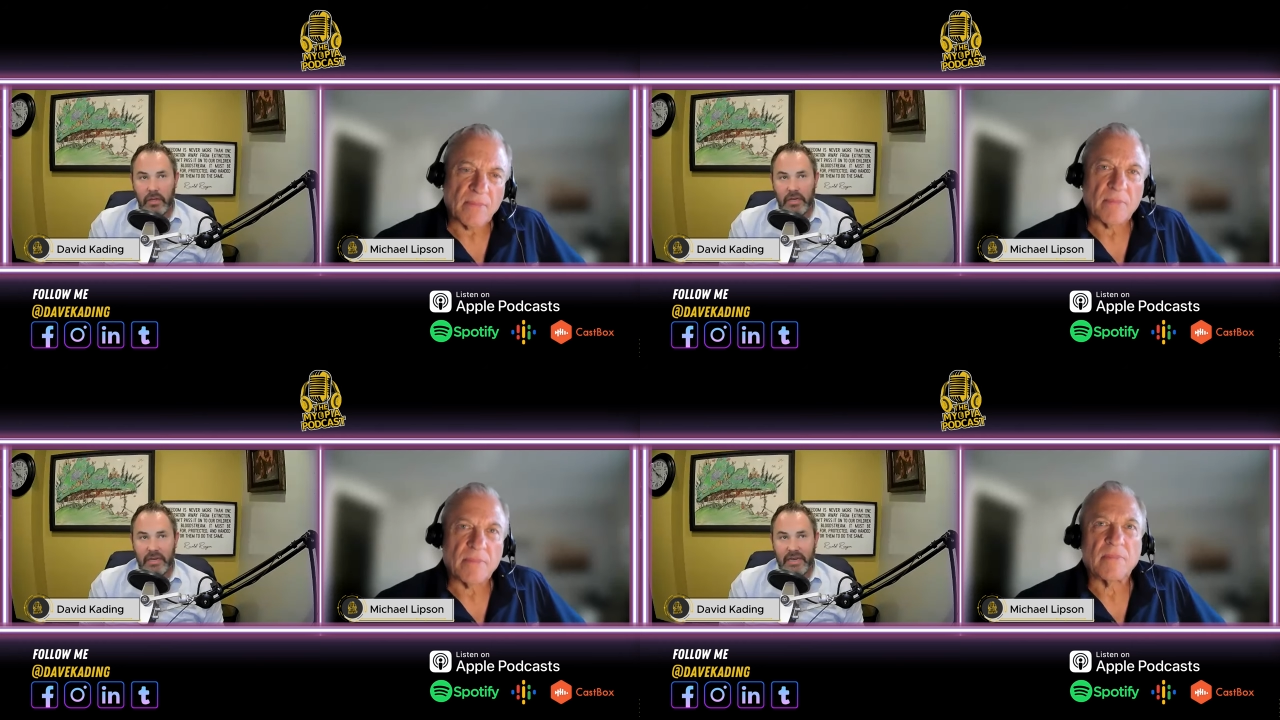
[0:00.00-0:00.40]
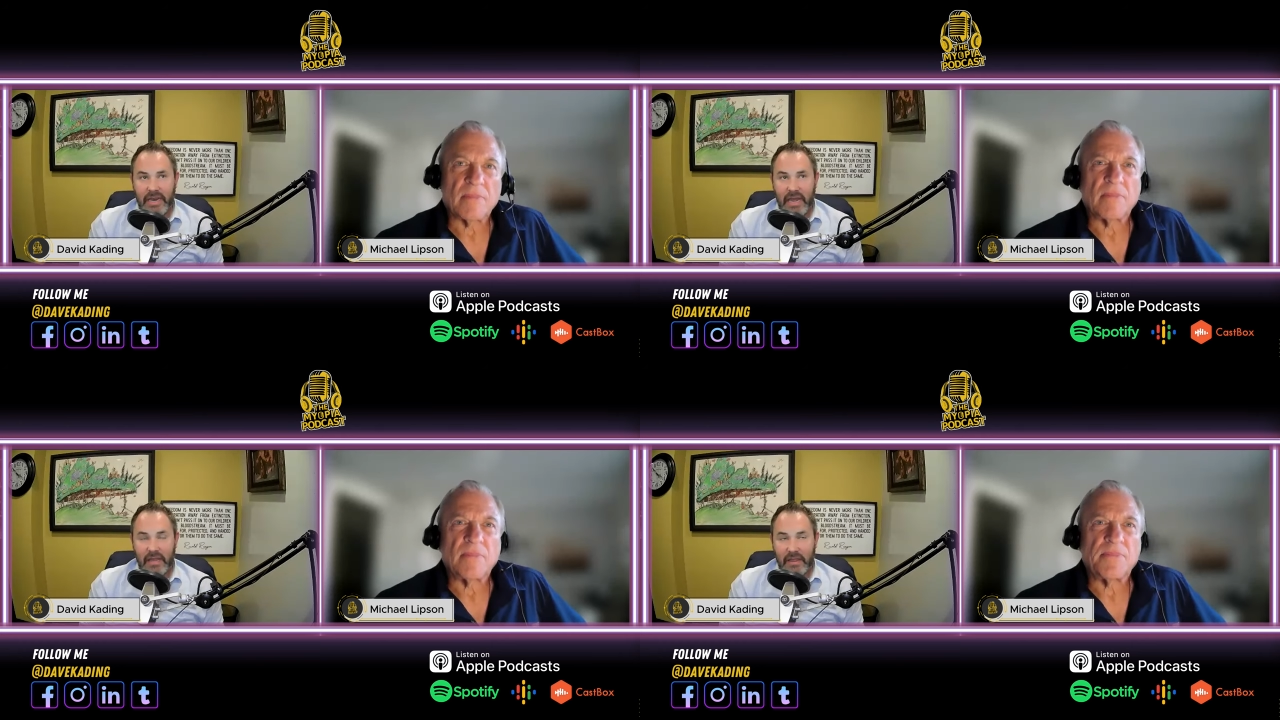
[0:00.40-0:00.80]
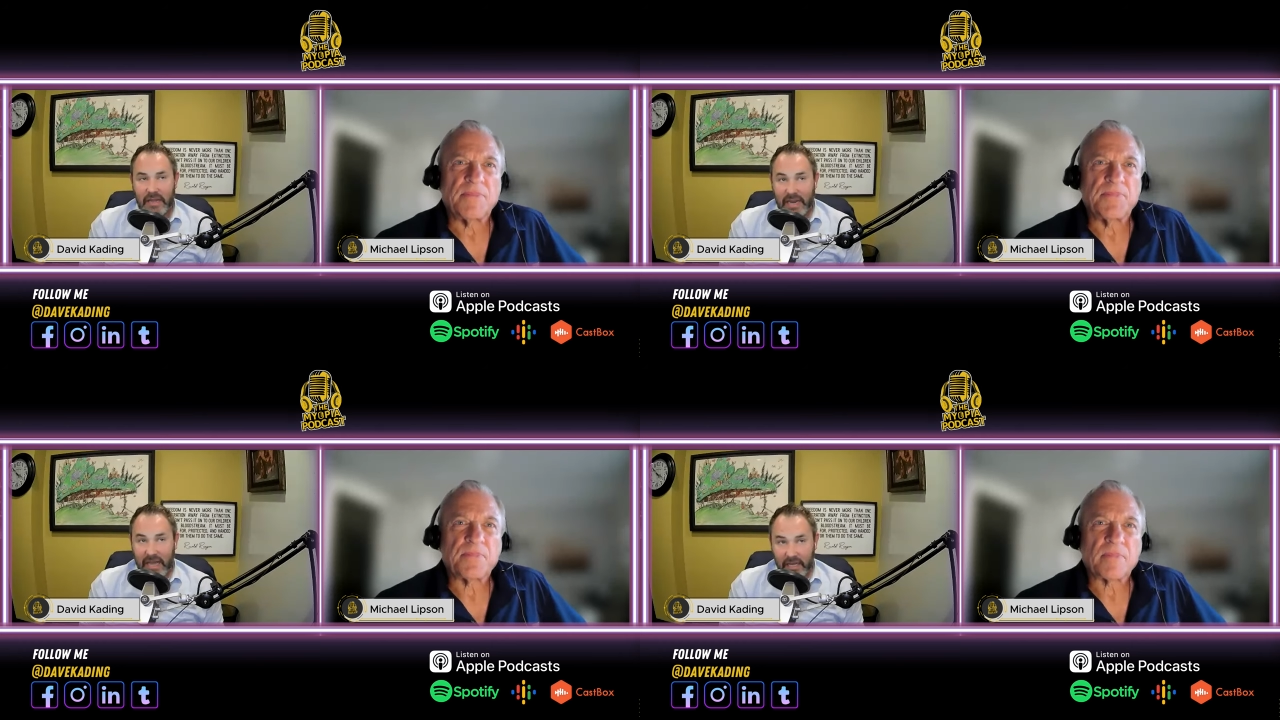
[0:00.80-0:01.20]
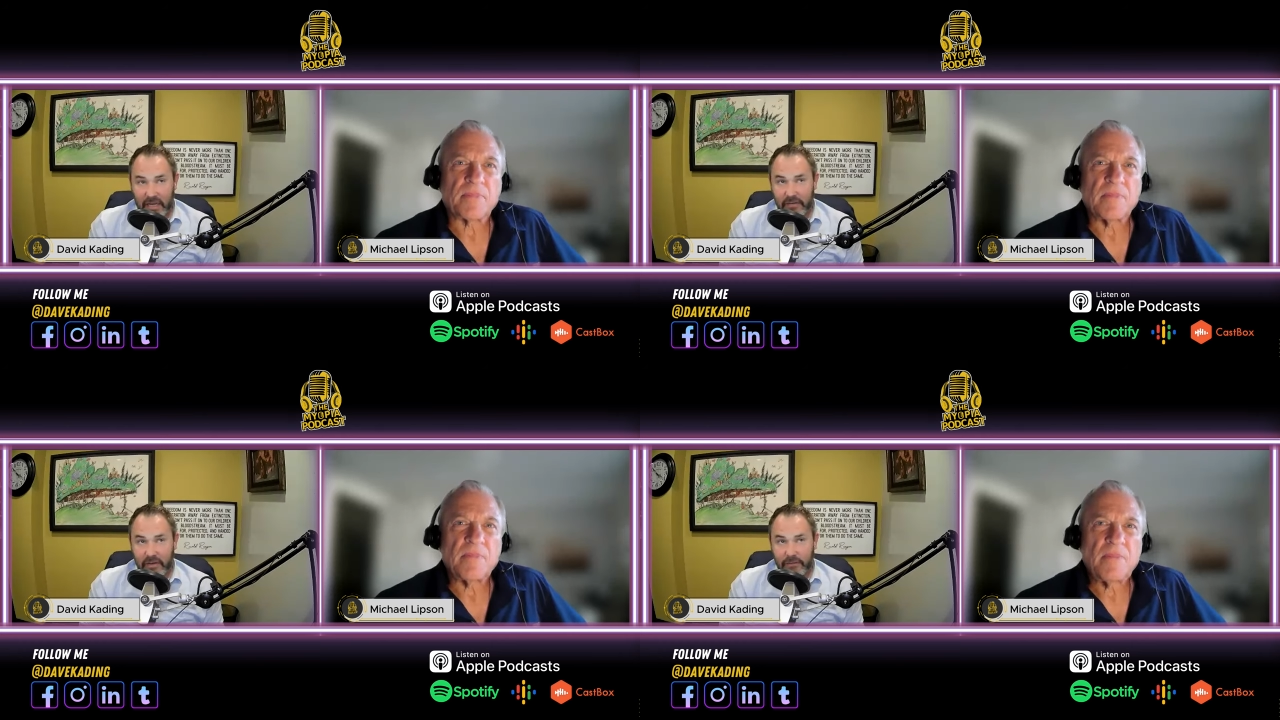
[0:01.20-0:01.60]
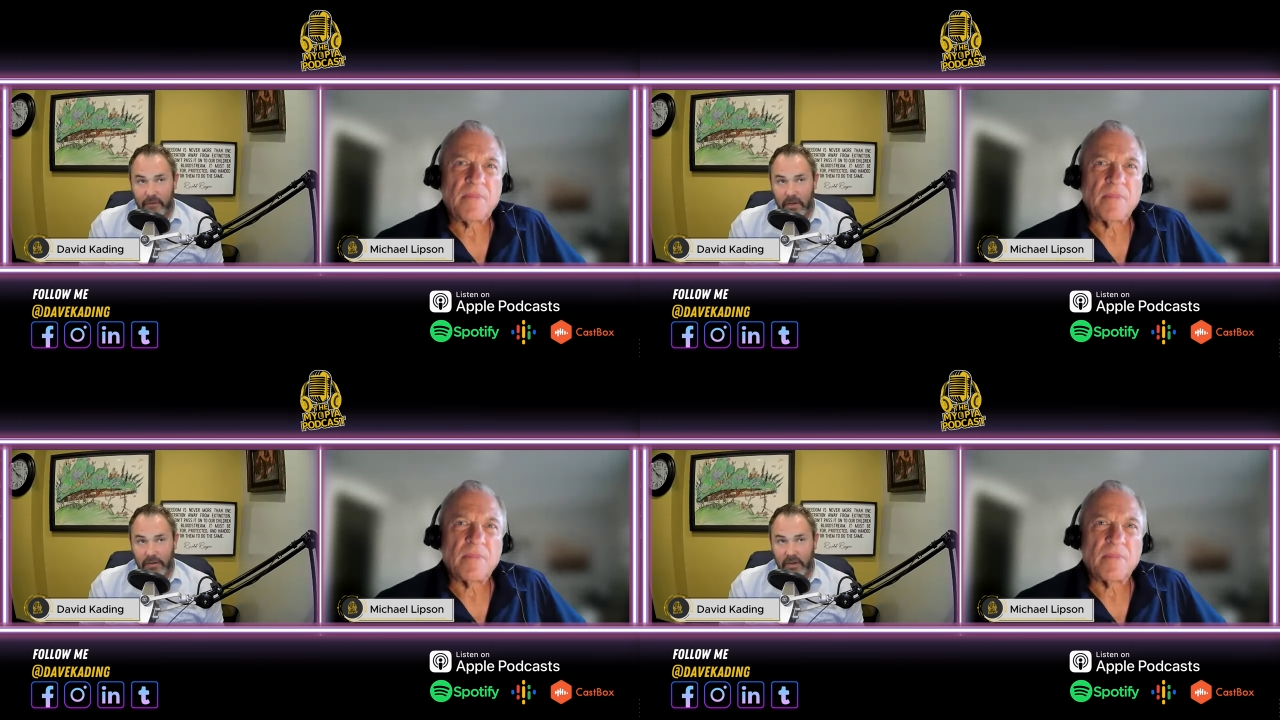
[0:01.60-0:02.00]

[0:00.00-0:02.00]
Speaker 1: the negative in front of